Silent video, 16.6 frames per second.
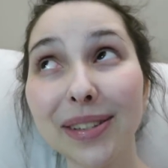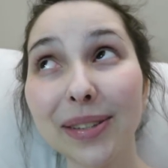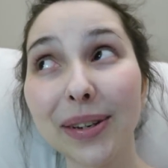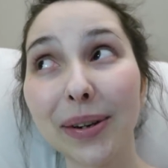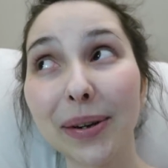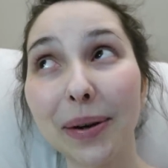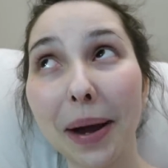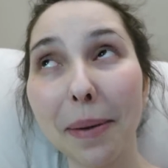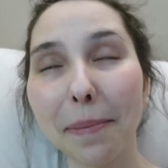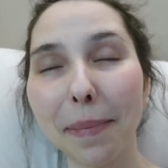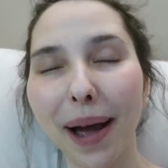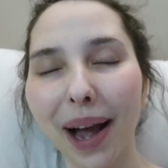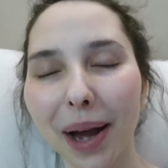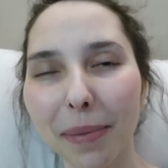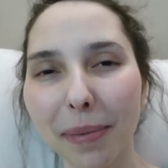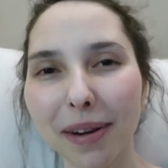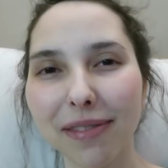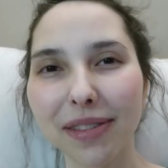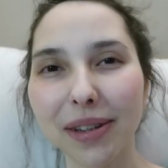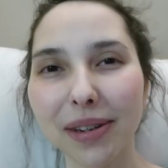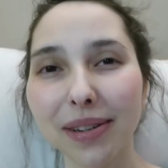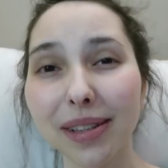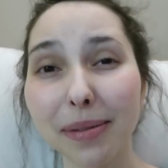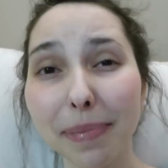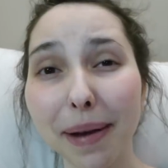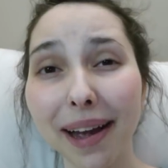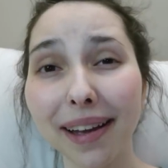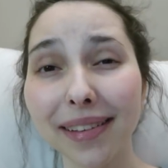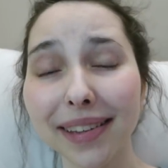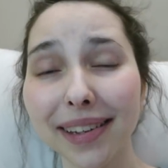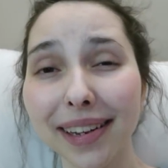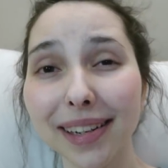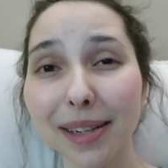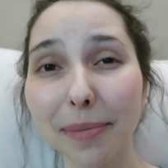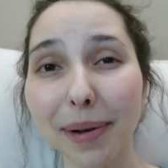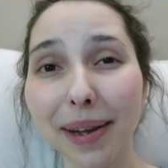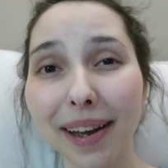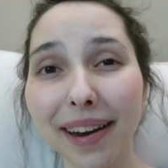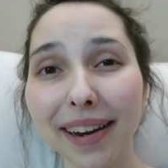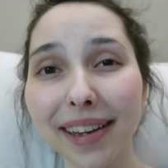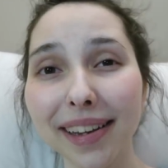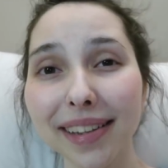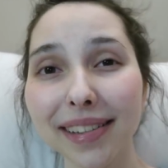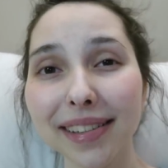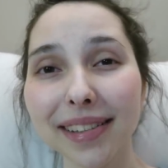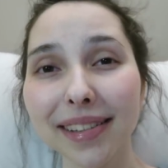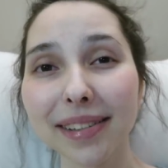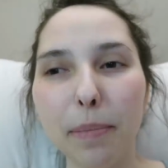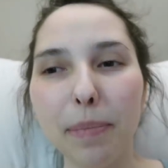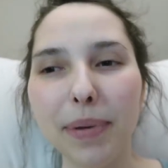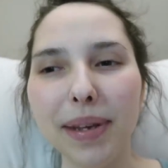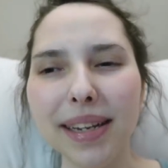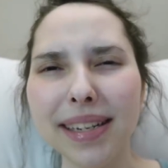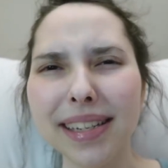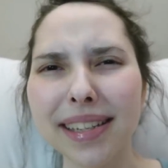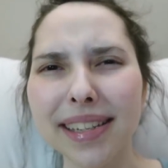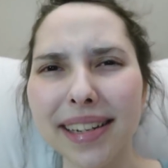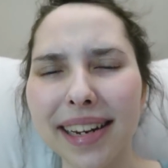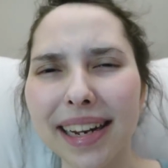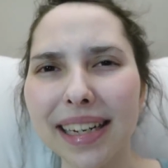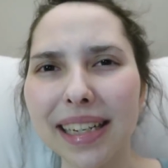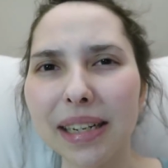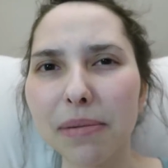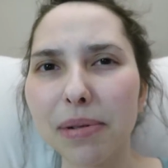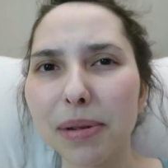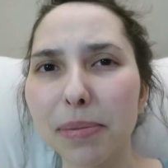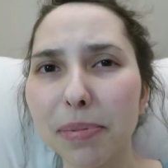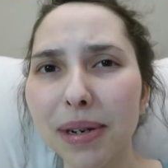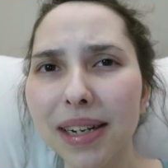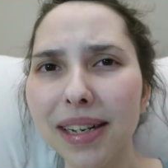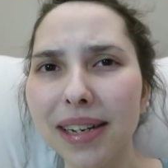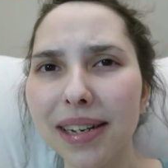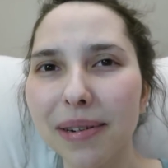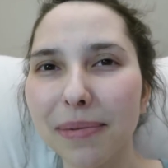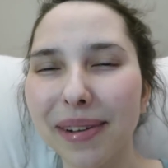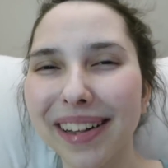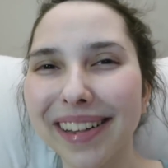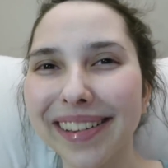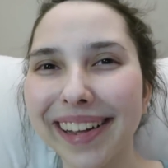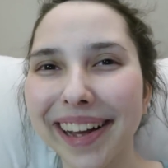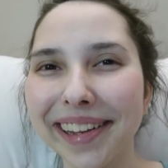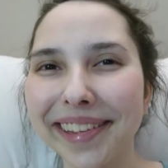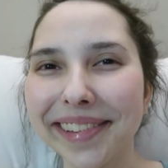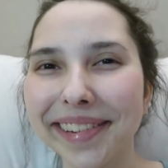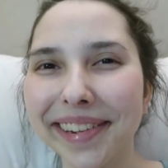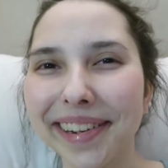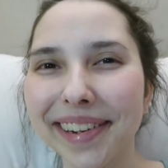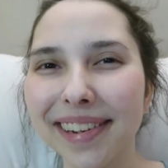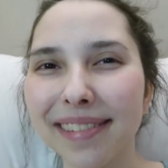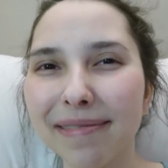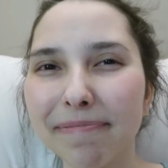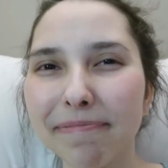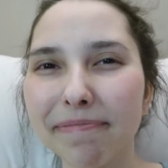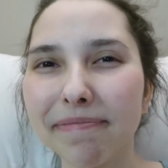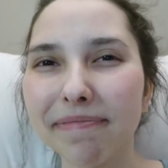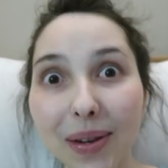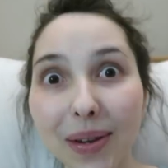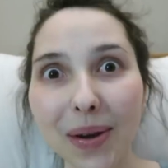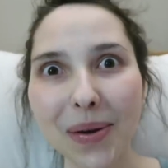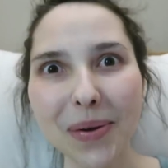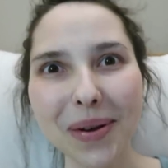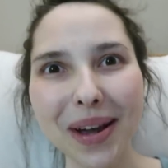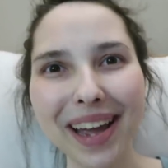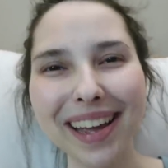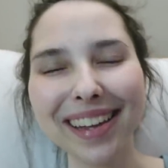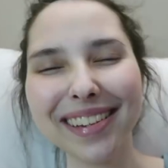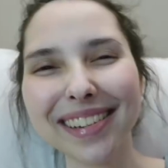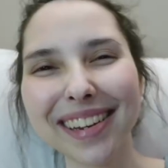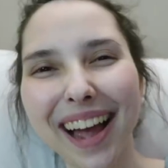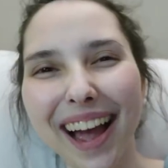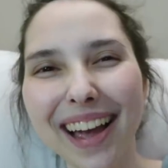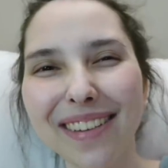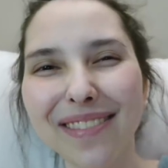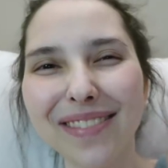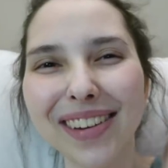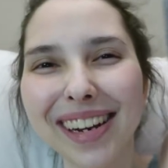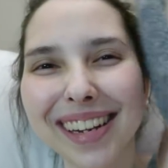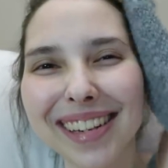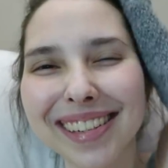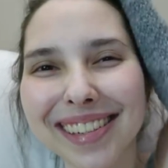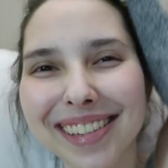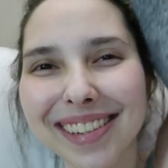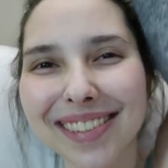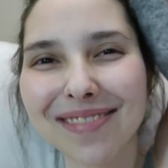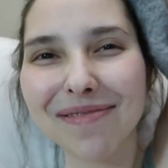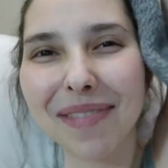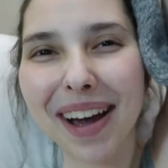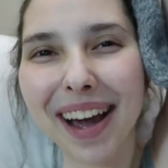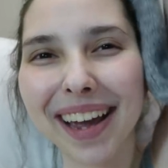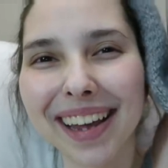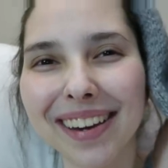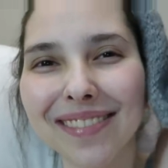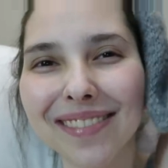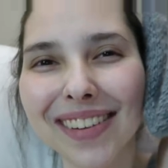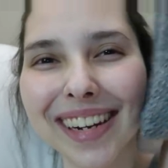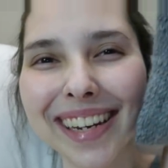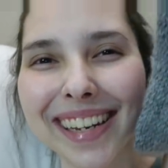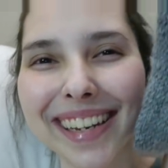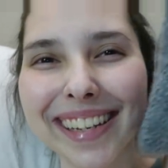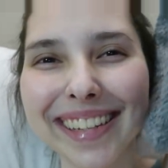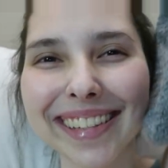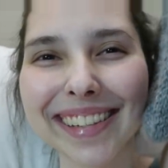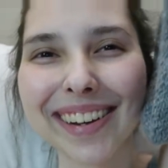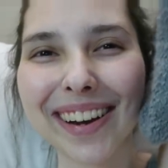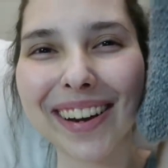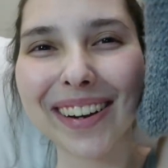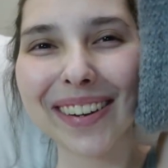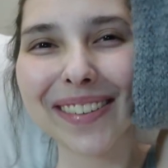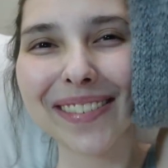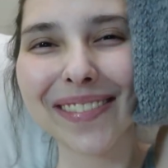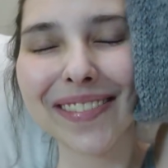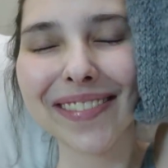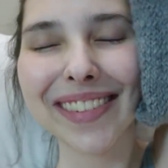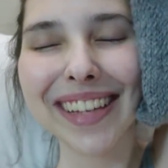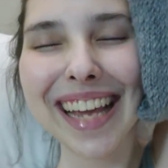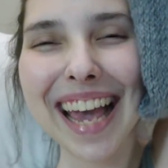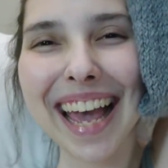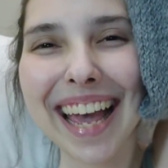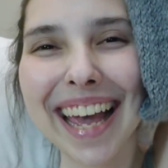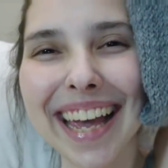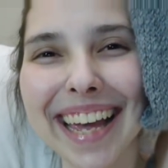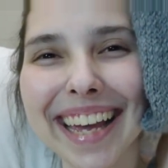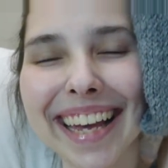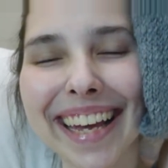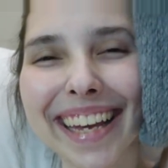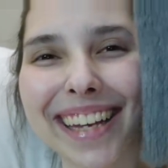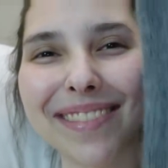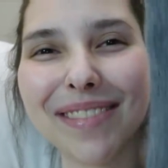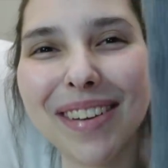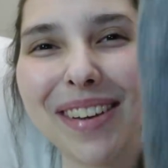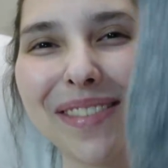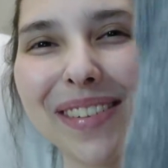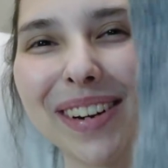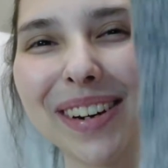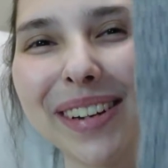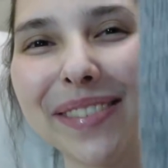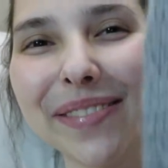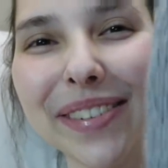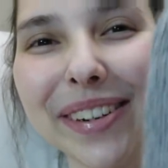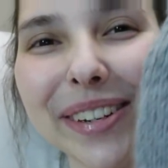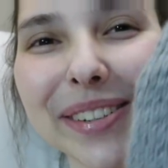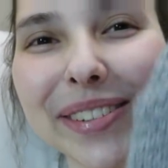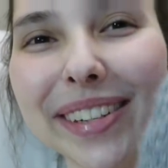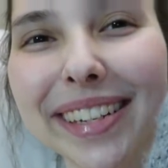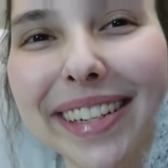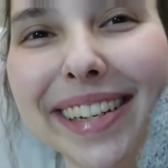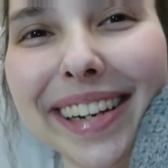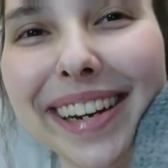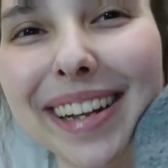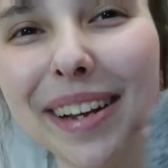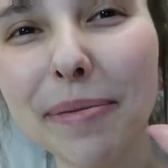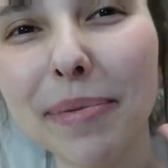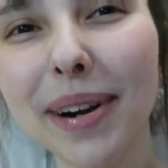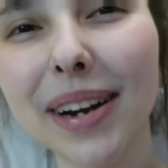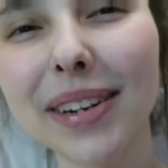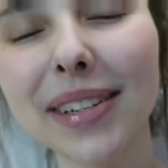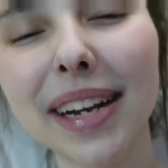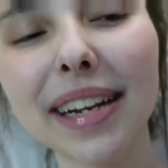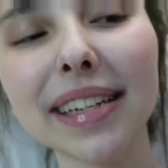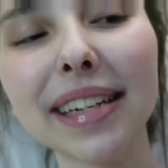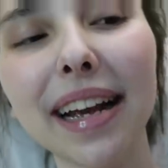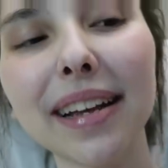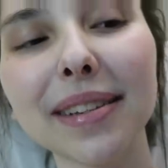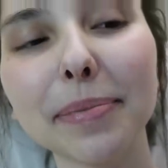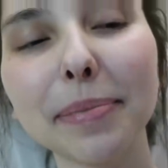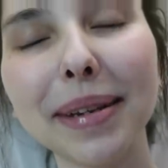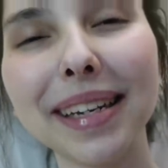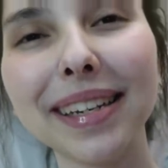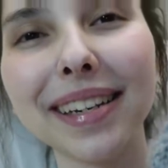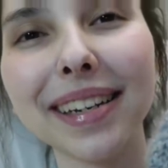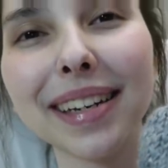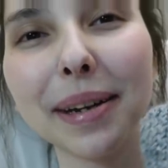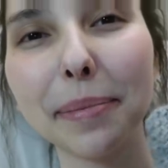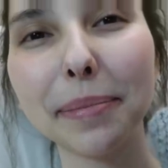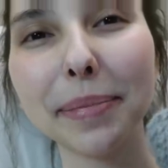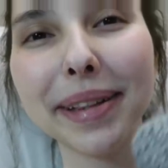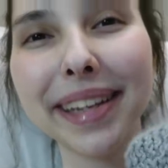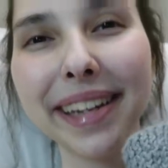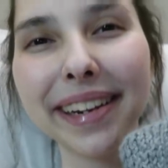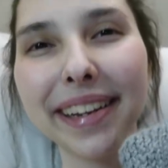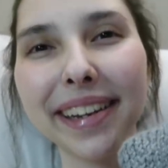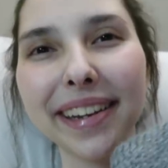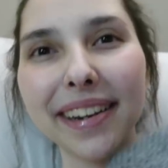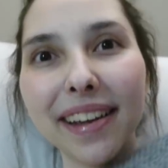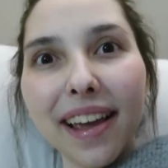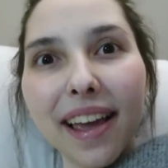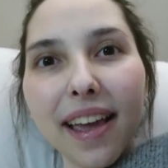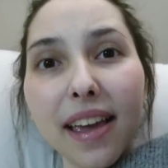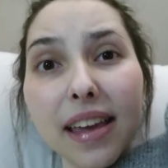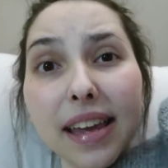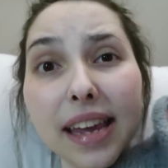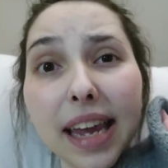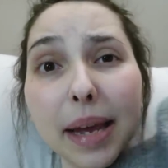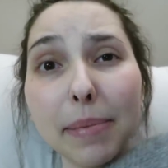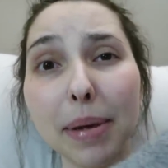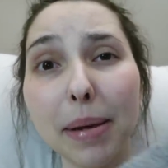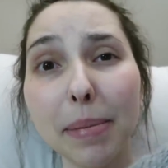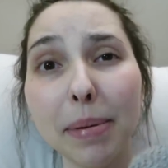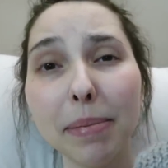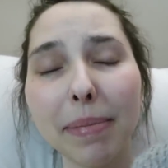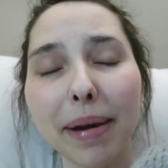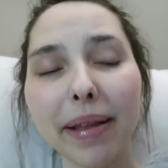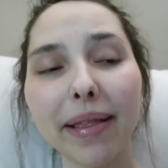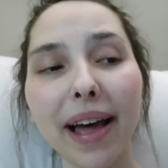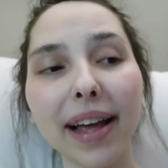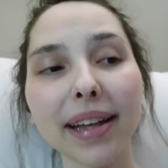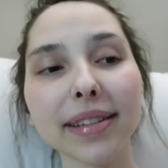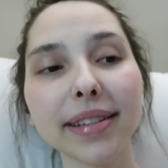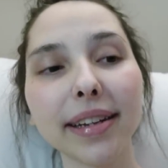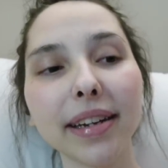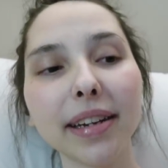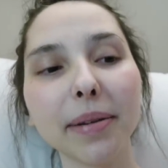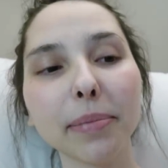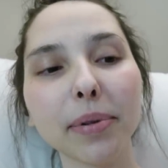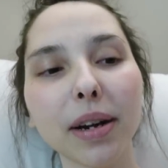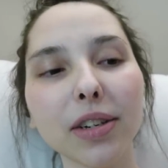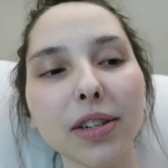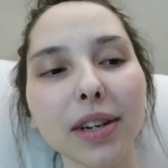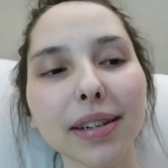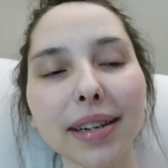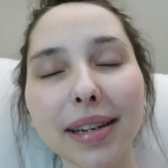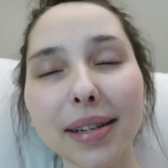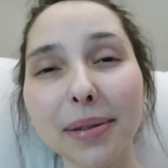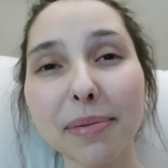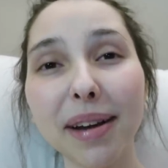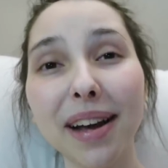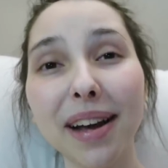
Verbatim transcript: So I'm back on my fluids, back on the antibiotics. Being disconnected was pretty good while it lasted. Oh, and I finished my infinity scarf. Yay! My very first knitting project has been completed. It may be my last knitting project as